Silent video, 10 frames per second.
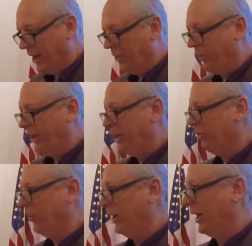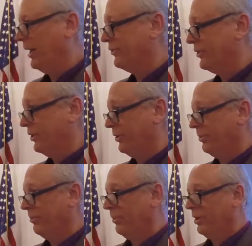And we need to realize
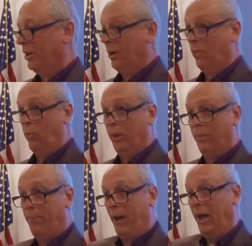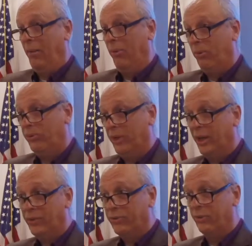too, where the Bible
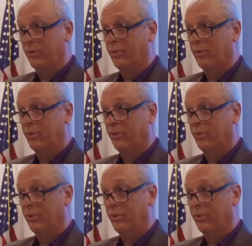says